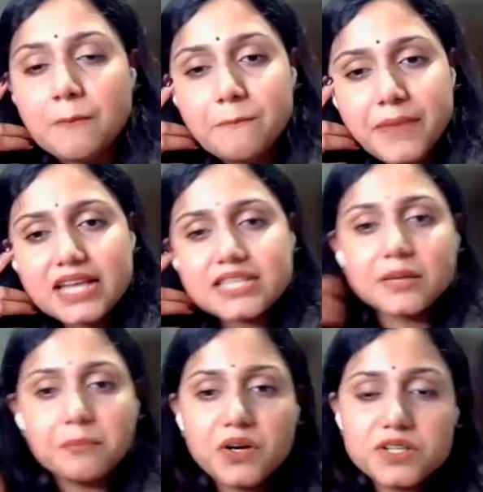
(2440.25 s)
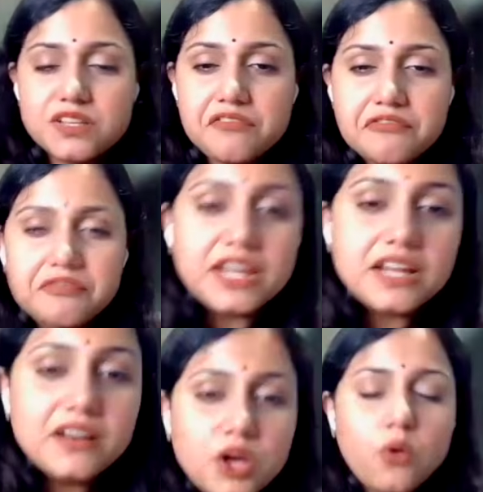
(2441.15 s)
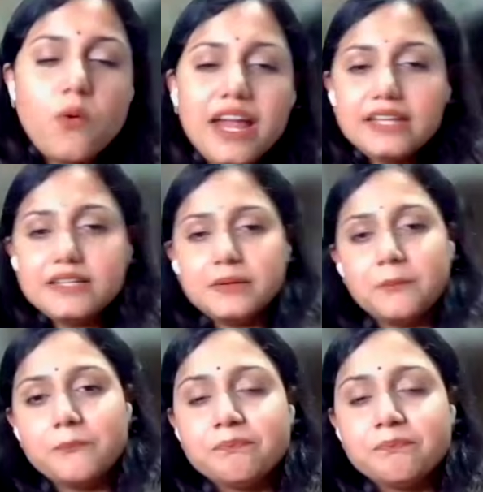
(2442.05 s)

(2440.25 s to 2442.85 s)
makes a person feel quite,